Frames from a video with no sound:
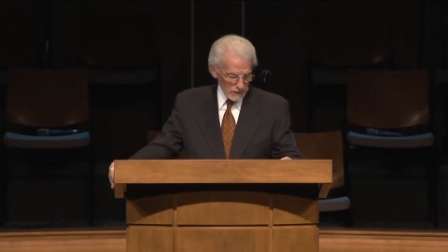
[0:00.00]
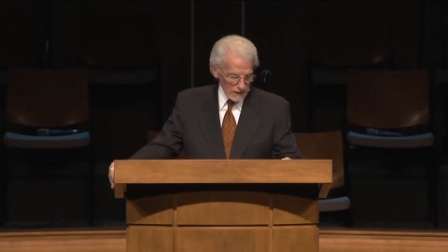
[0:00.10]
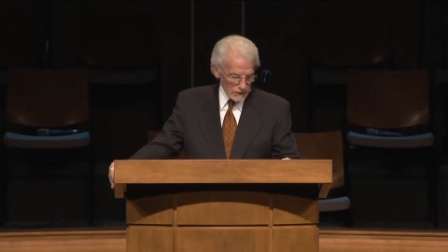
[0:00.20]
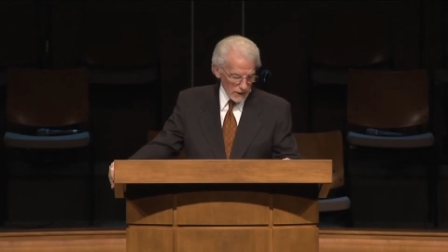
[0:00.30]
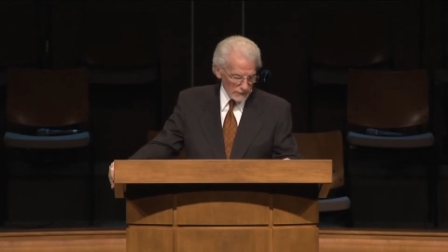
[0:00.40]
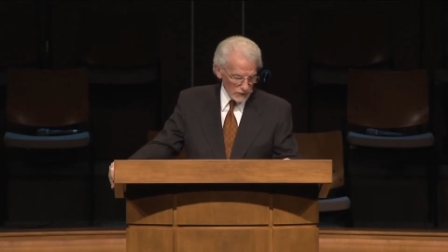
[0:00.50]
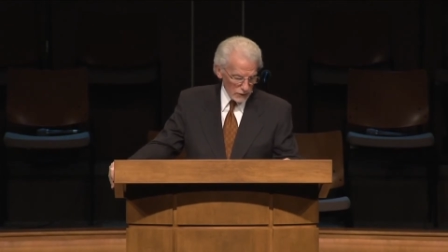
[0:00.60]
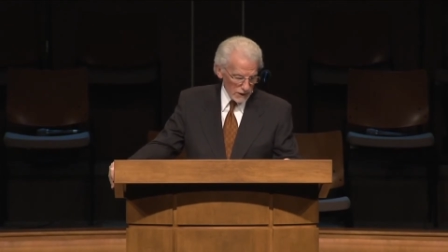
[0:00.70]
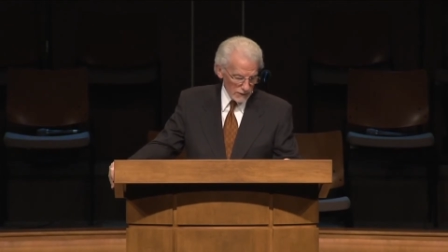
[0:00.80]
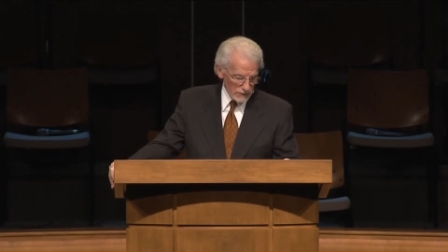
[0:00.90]
these gifts
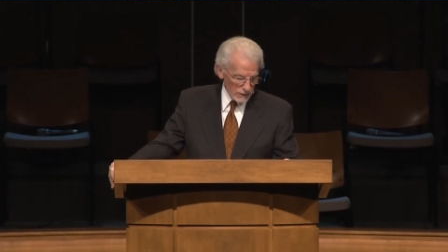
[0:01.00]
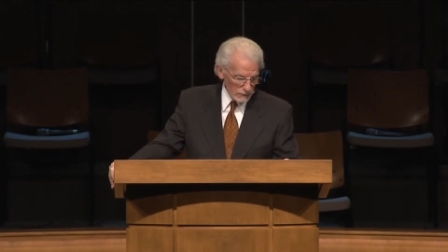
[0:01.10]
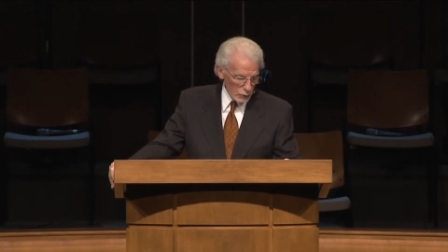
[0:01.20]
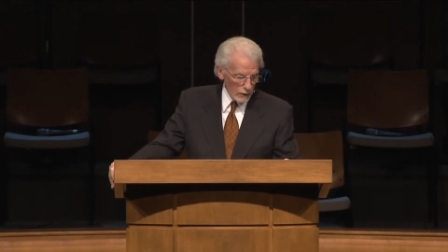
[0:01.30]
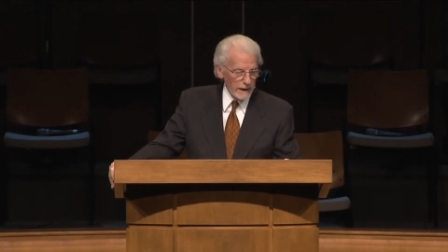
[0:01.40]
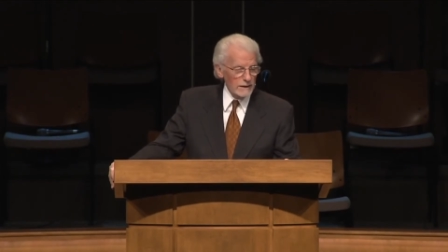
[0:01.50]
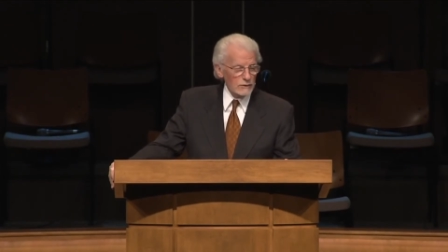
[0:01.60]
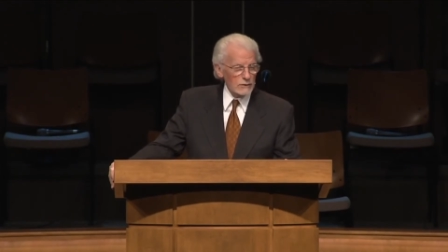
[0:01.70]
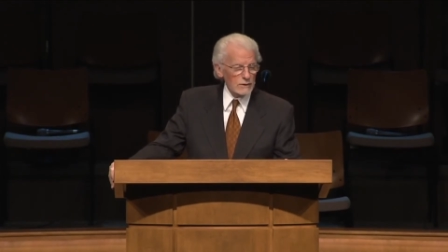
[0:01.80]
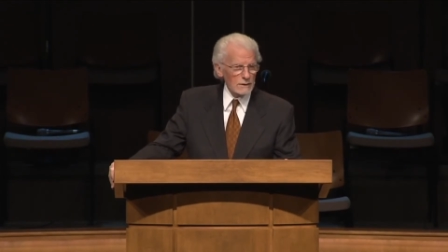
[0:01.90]
are gifts of
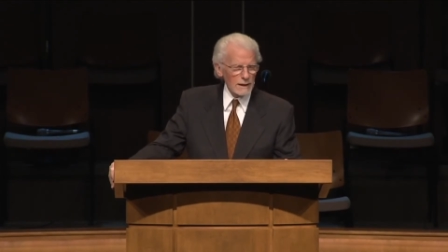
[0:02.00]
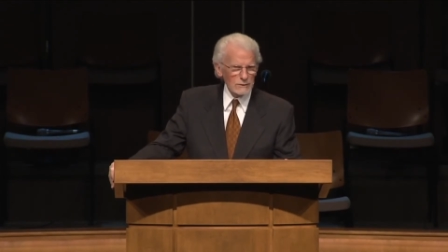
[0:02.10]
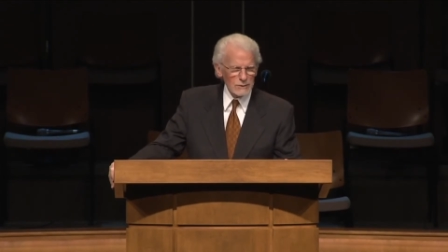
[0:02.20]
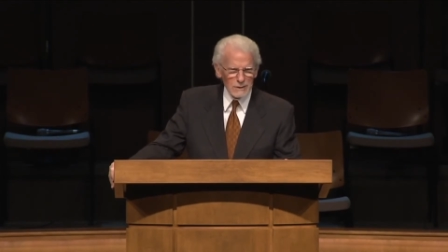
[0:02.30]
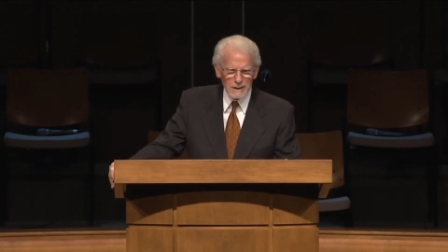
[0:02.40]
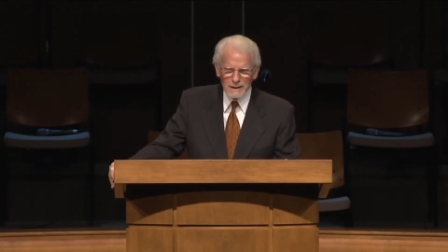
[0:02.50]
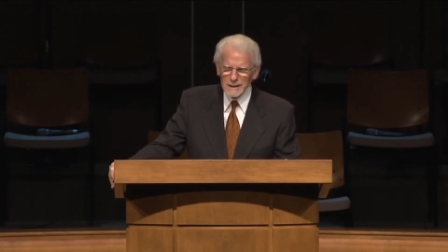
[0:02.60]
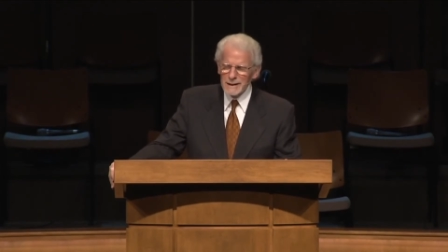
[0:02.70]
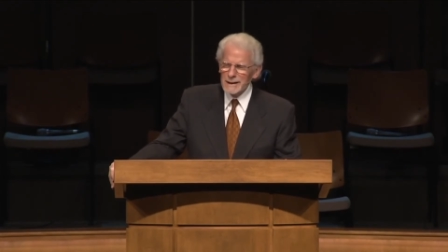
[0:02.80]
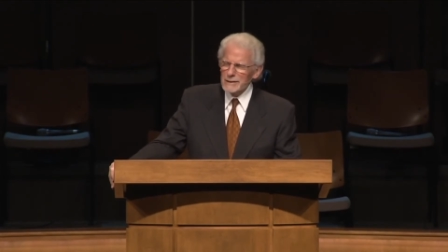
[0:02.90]
grace. That's
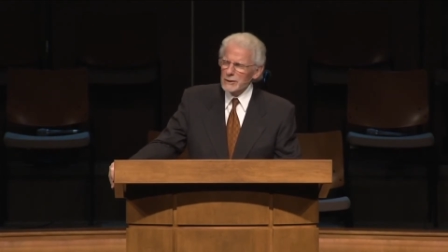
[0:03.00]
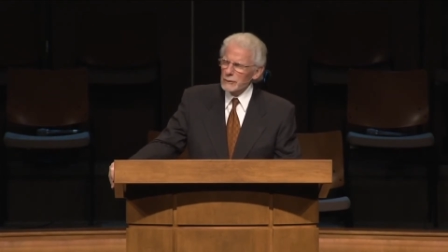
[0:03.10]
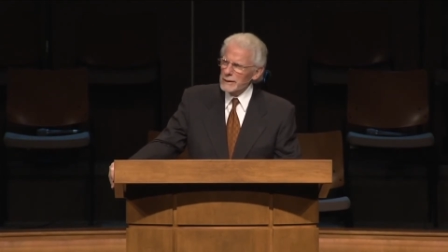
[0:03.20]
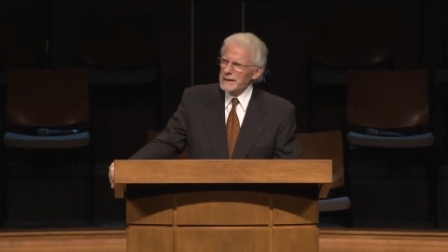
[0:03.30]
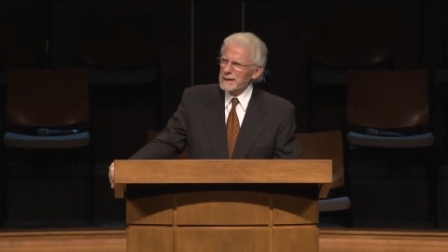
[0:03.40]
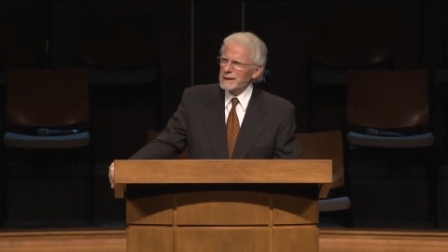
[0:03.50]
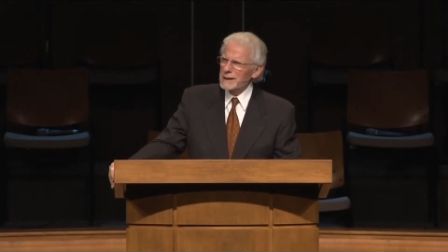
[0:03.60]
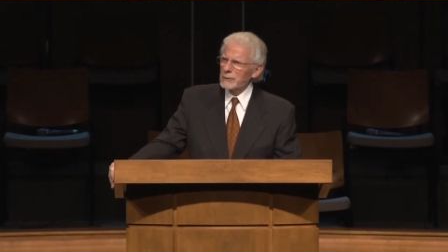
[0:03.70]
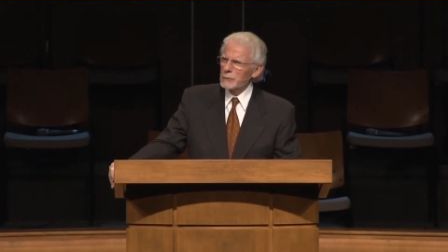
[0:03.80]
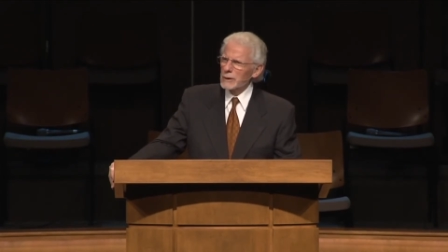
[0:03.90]
the Greek
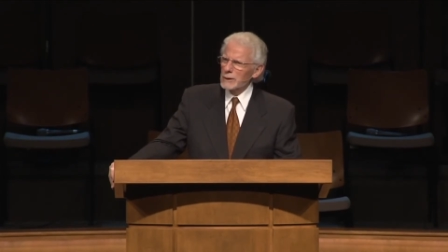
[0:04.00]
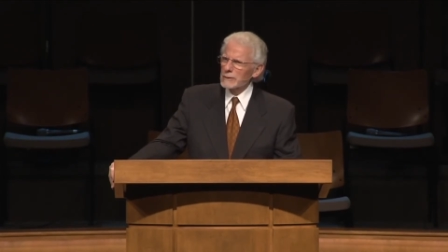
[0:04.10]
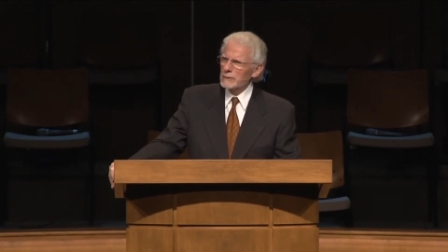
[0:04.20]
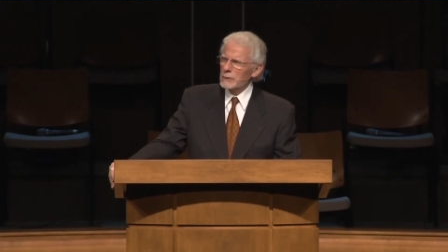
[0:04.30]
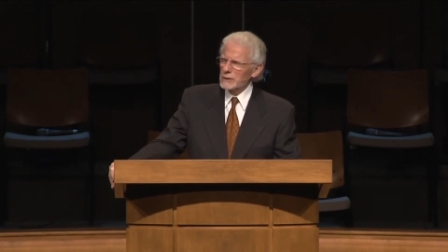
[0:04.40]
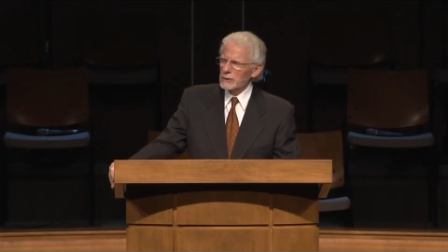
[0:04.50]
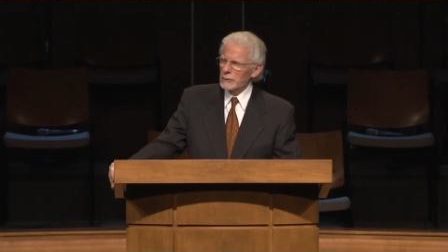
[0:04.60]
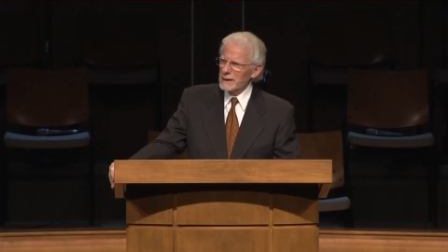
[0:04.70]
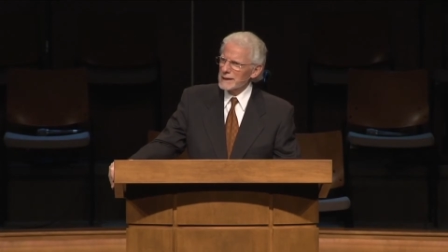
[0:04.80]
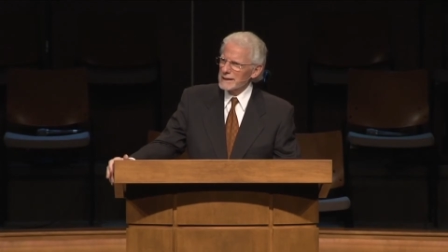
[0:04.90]
word for the
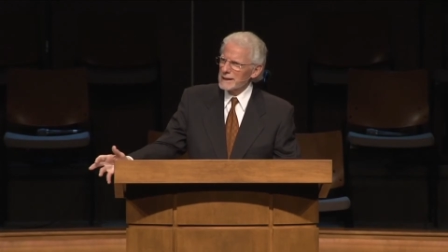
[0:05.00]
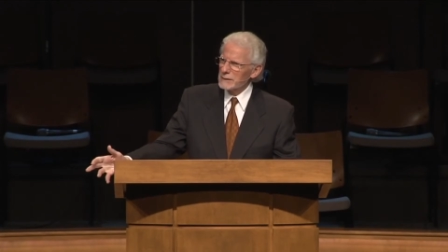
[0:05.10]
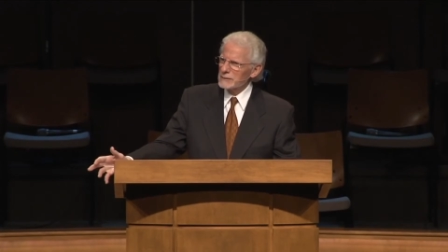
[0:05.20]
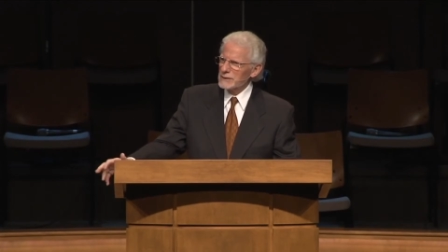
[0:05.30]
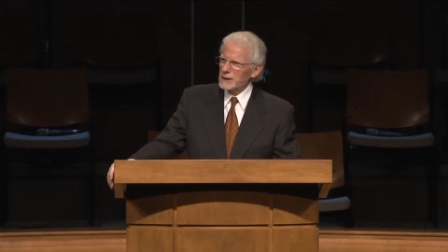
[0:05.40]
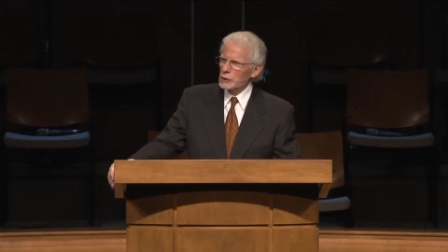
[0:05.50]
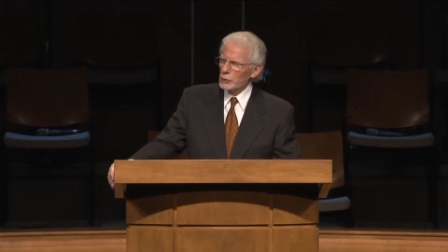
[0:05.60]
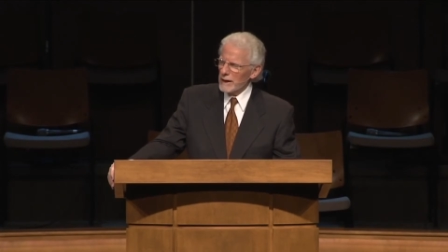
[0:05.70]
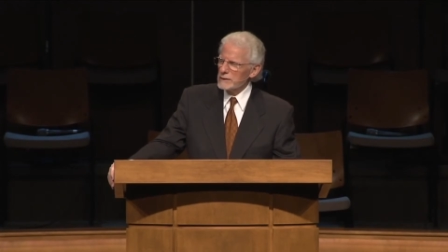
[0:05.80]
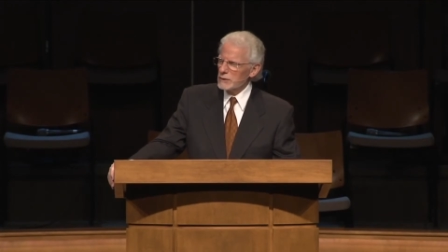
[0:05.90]
uh, gifts. They're
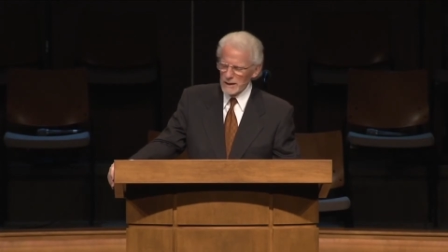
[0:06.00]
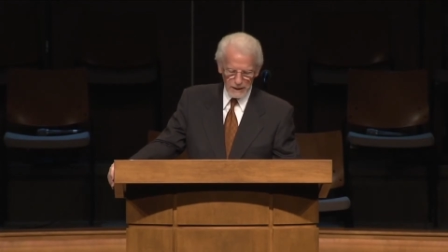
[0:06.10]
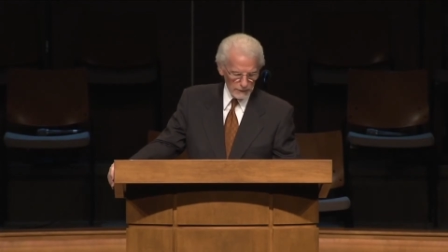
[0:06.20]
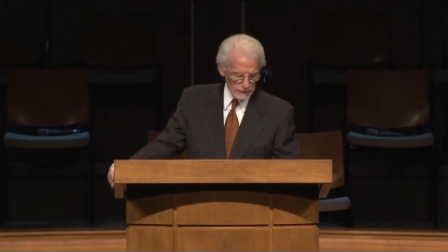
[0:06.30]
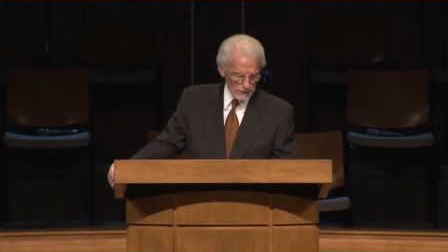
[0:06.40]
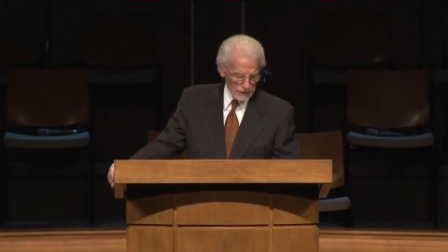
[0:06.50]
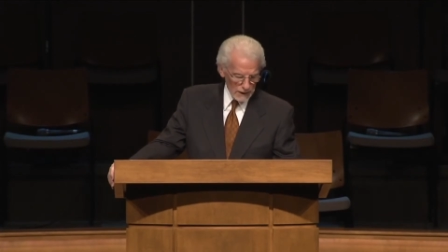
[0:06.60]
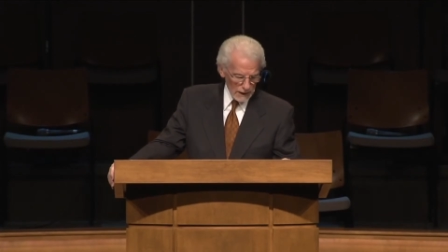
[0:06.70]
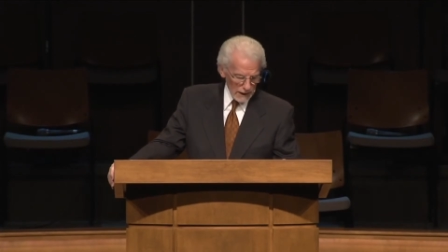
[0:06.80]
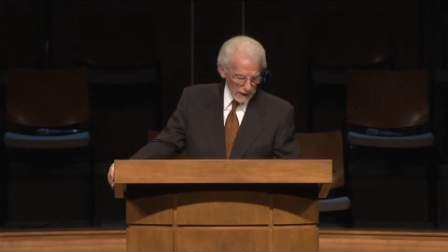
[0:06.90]
grace gifts.
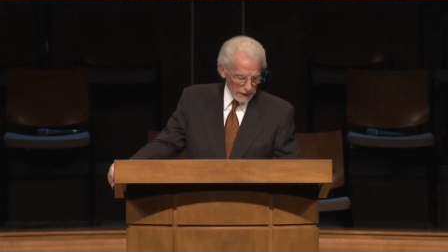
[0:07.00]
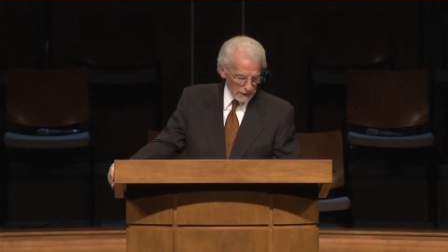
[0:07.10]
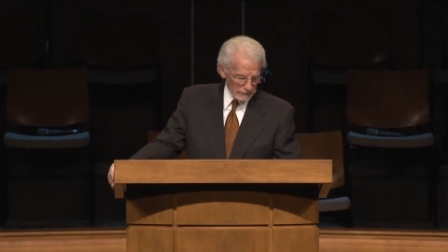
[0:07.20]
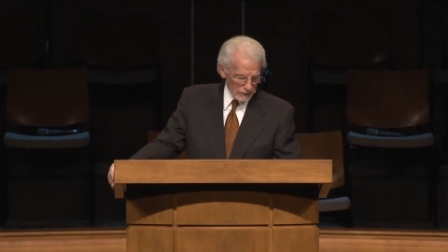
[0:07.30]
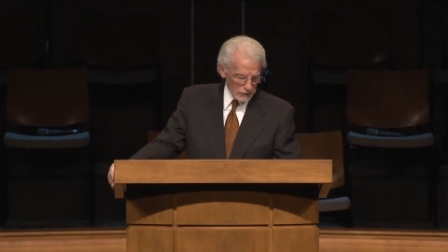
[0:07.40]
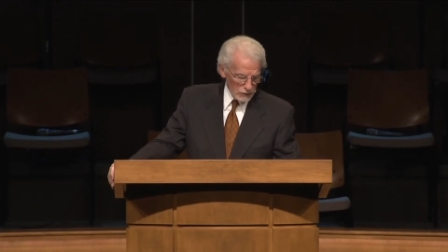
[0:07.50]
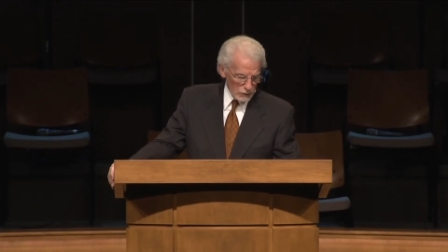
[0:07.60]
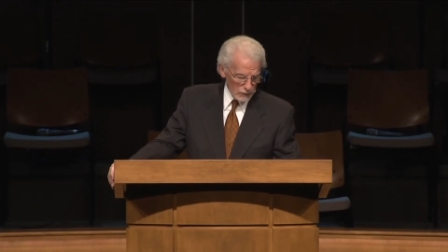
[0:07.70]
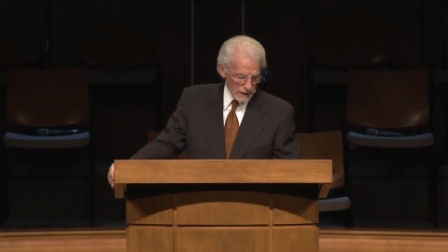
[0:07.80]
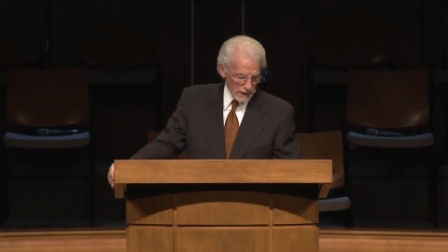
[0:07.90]
And in verse
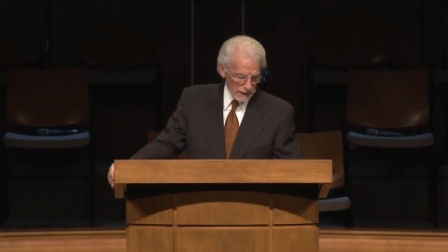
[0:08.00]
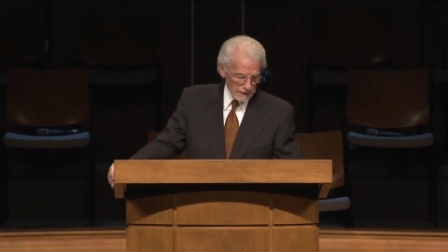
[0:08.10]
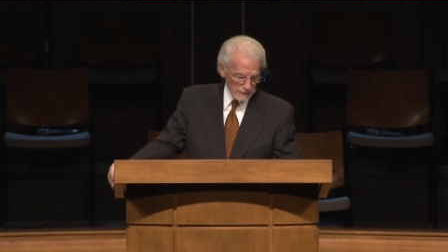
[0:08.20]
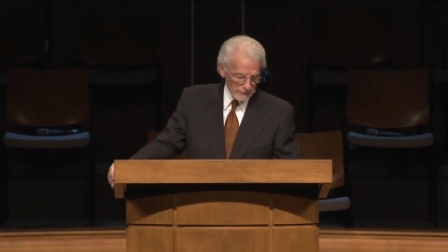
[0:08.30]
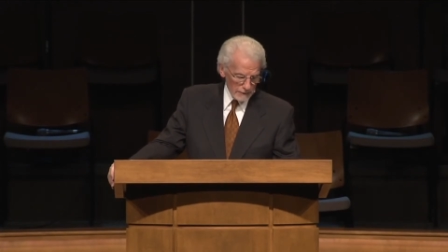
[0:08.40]
3,